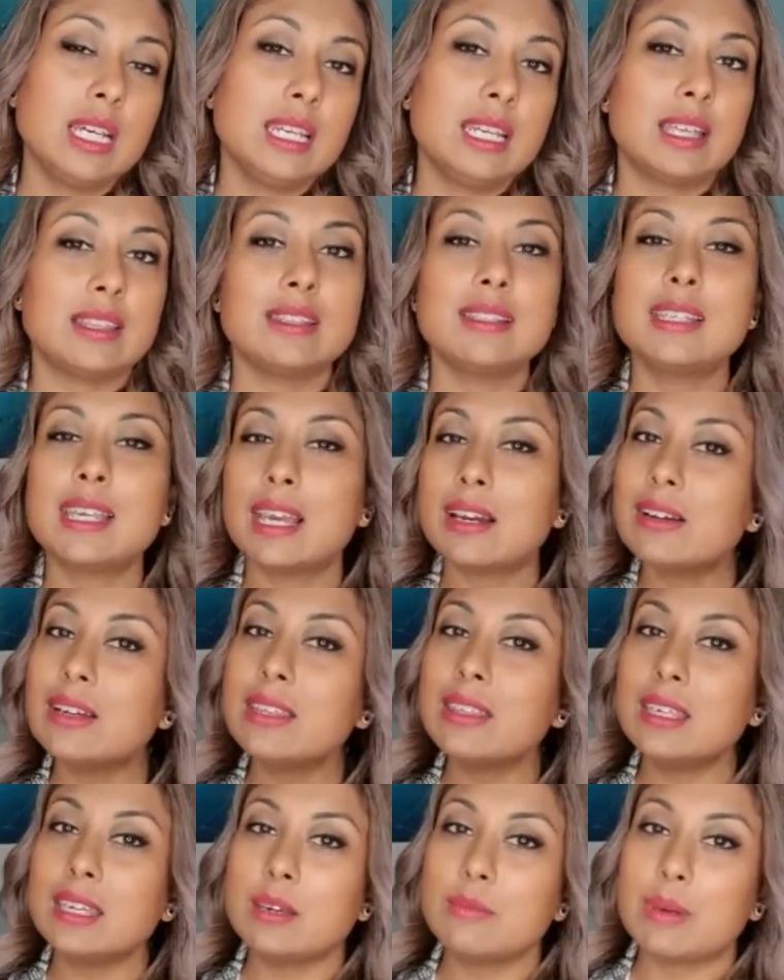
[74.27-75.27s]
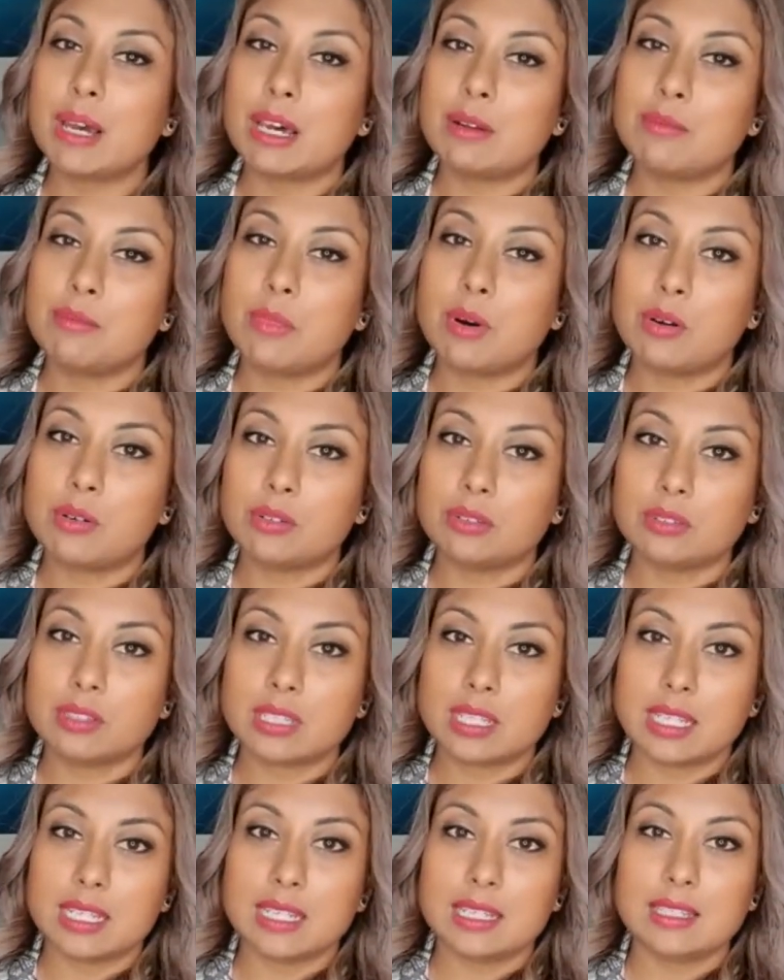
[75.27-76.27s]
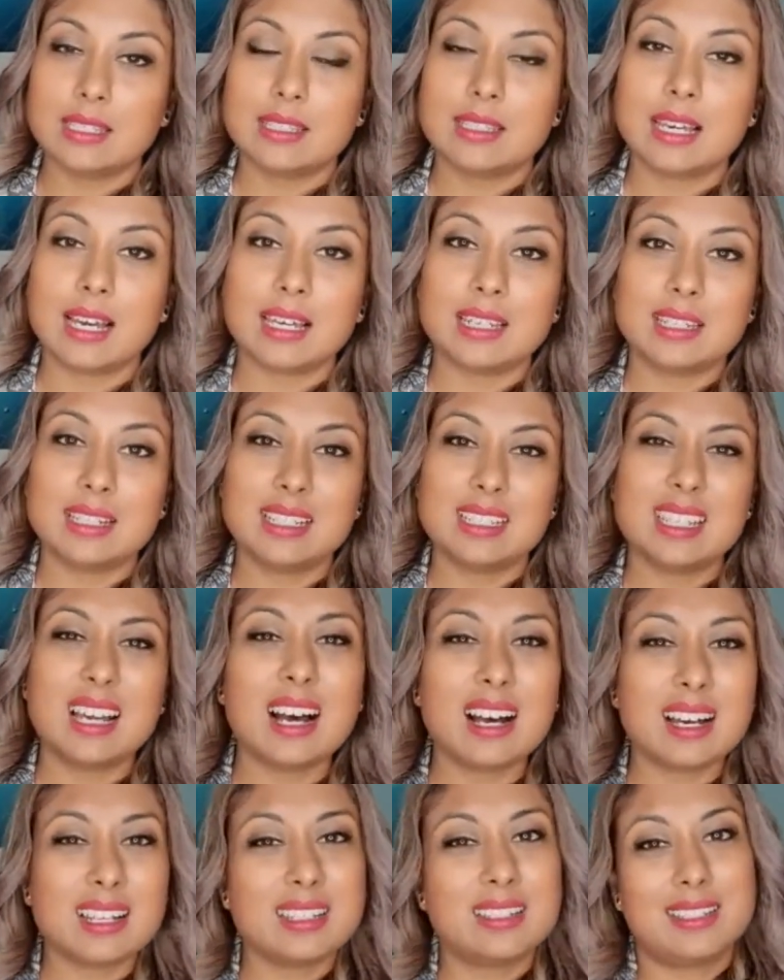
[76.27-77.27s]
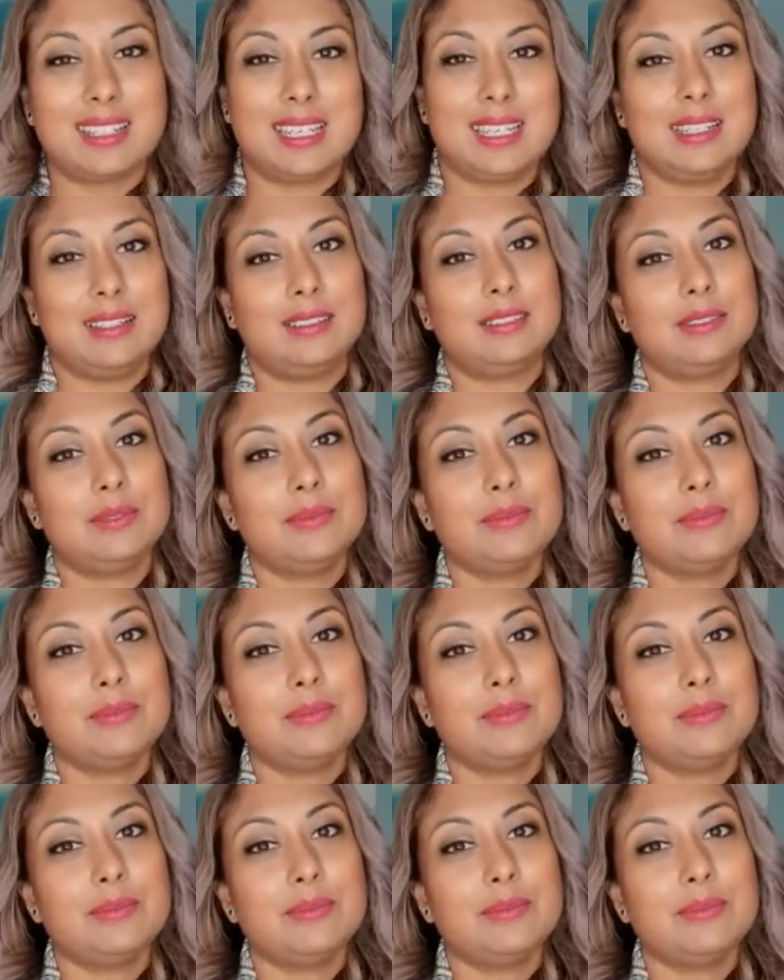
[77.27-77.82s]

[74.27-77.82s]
Now, the scary thing about mold is that it's hard to kill.